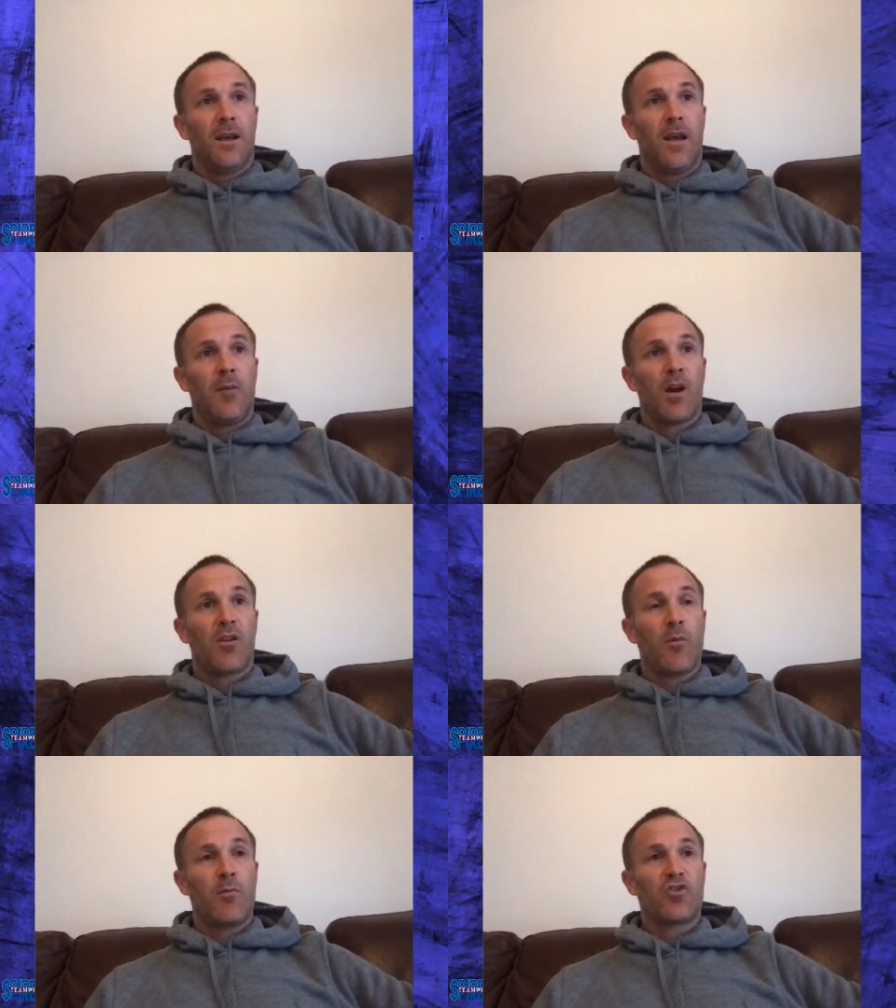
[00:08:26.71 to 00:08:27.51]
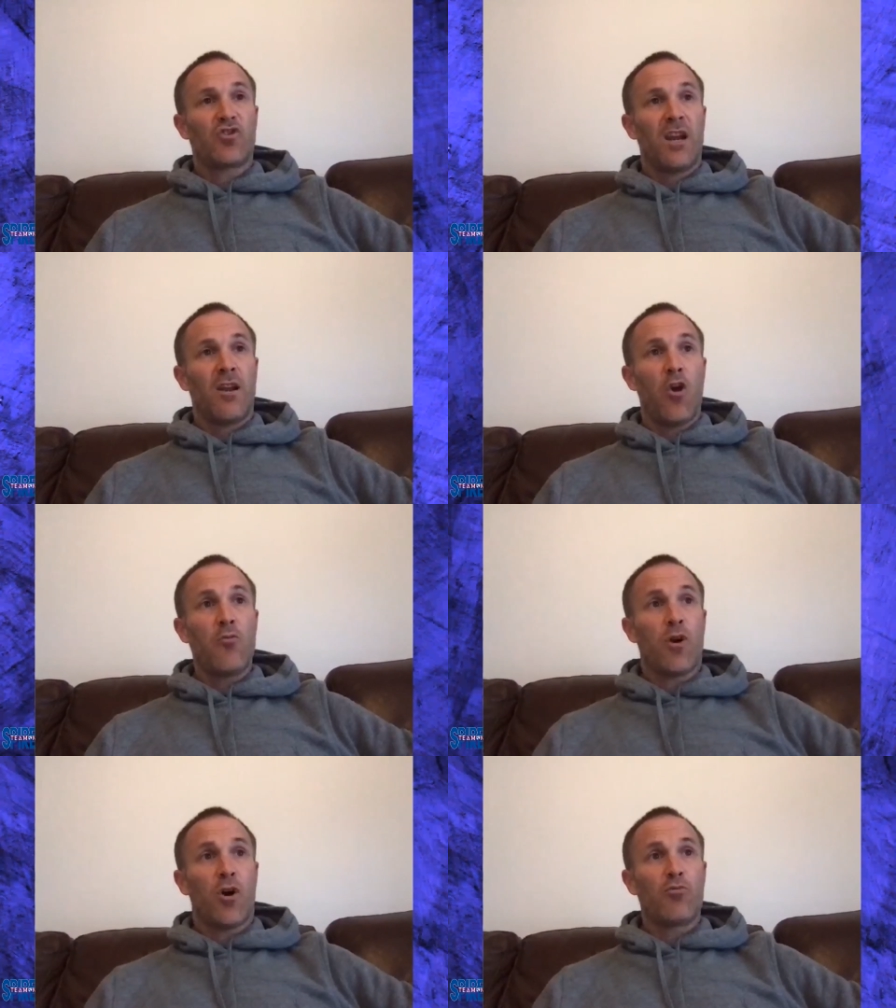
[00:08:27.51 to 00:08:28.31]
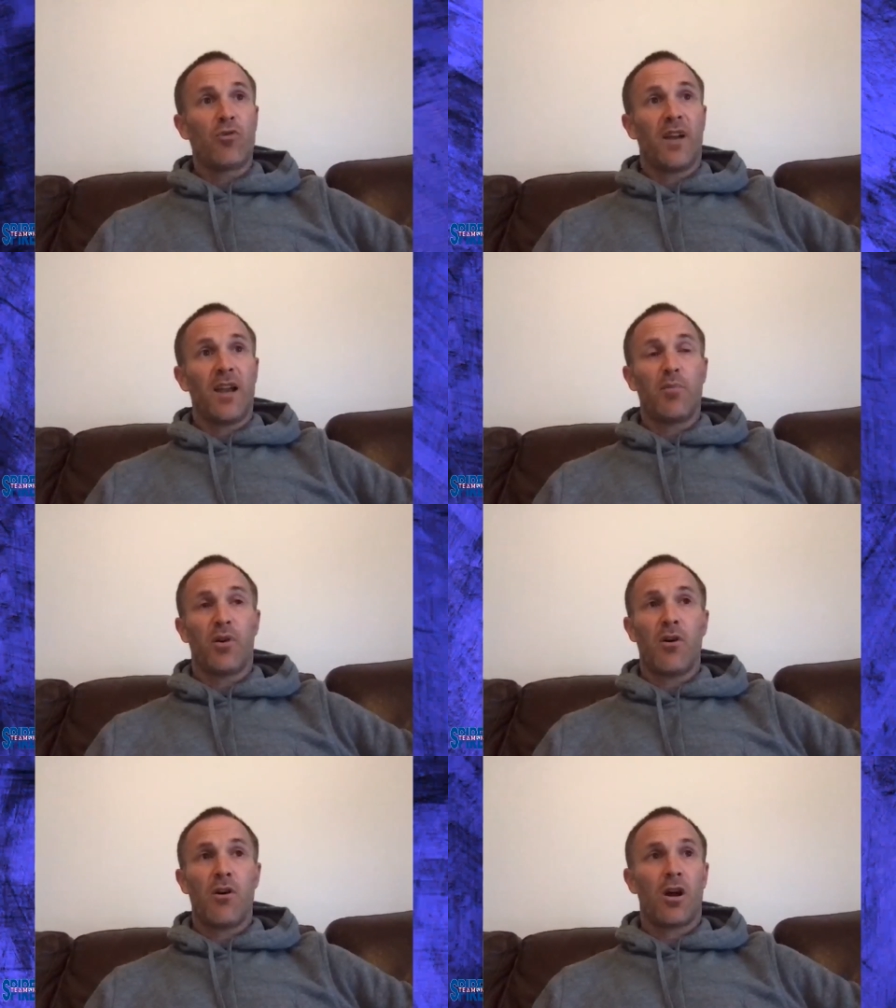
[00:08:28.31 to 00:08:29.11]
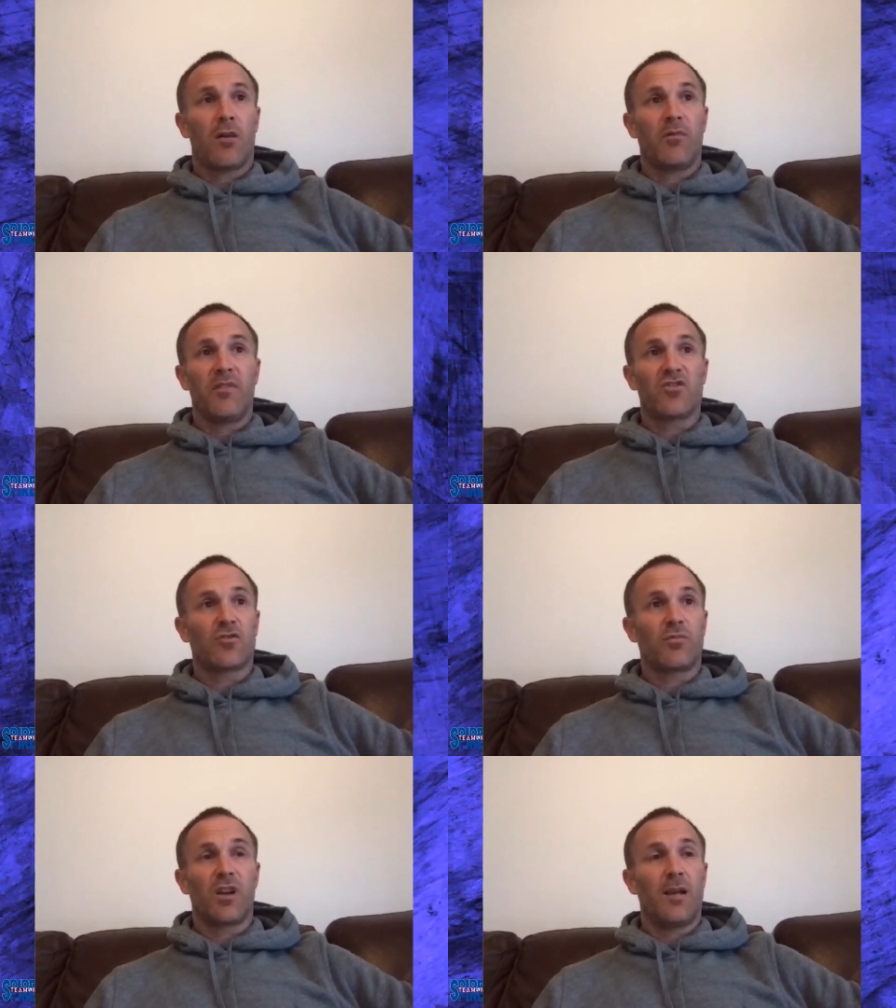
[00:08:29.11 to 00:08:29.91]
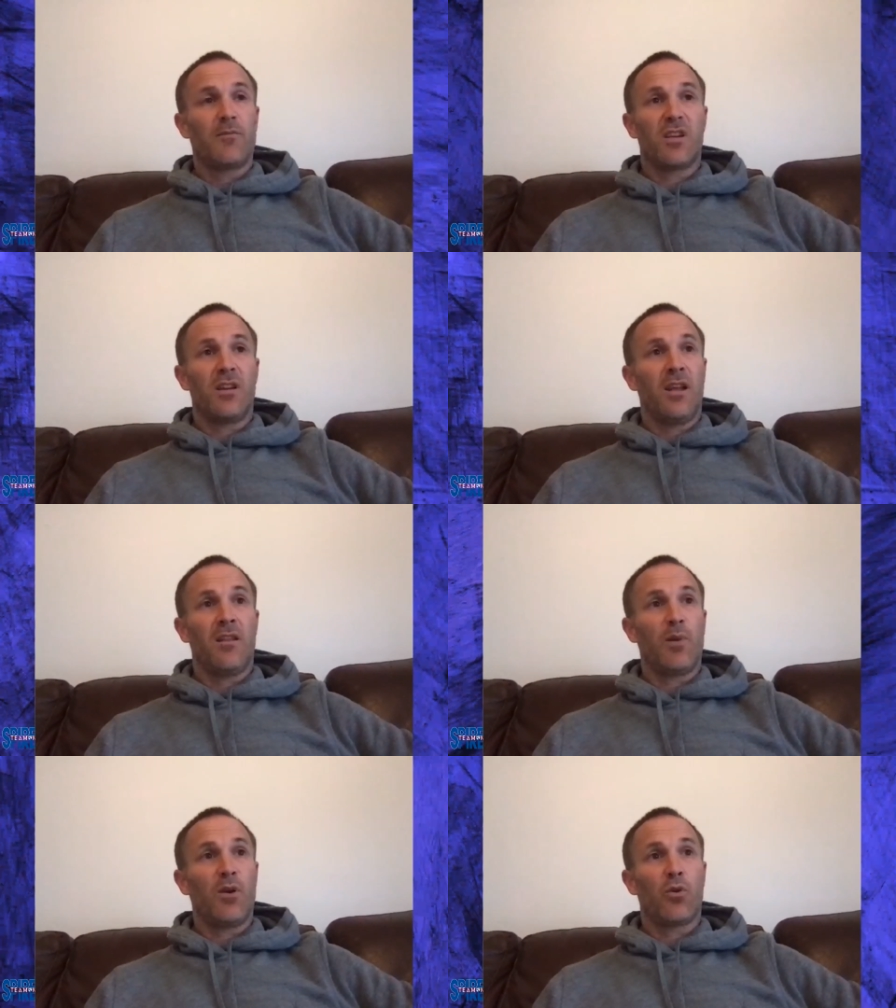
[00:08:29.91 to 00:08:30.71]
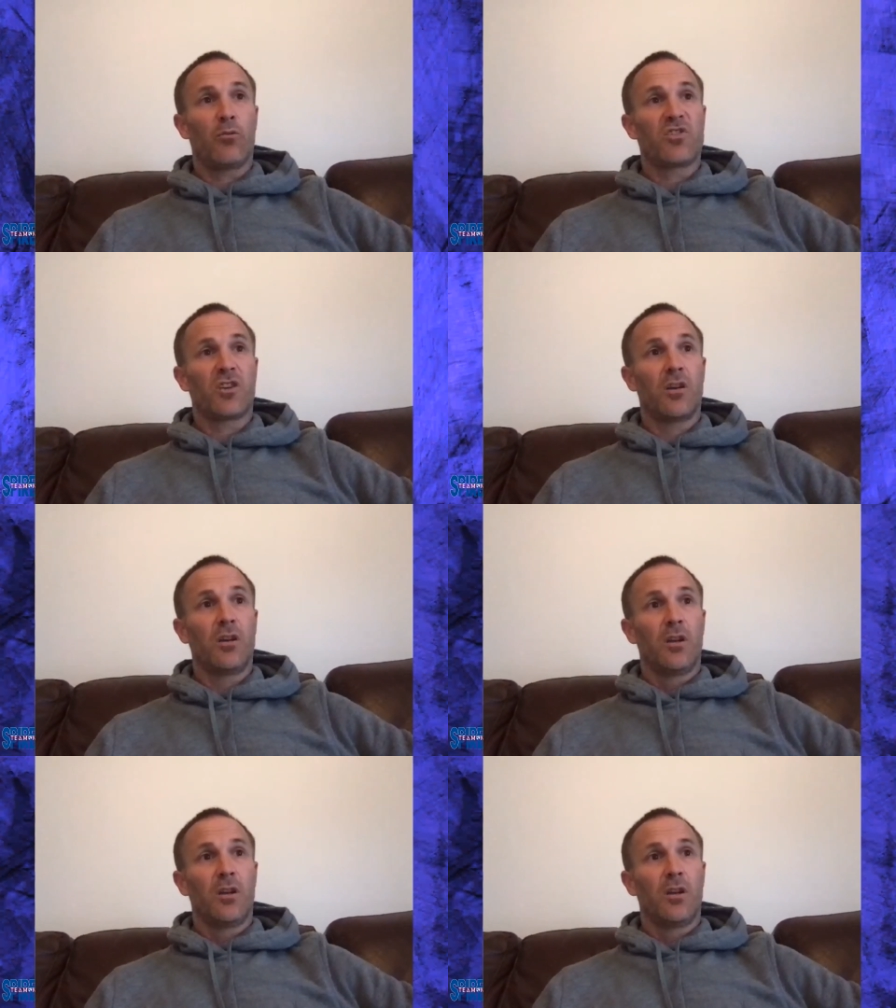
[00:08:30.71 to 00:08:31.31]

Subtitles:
I can remember training at Olmbrook Valley Park. There's some clips in the build up to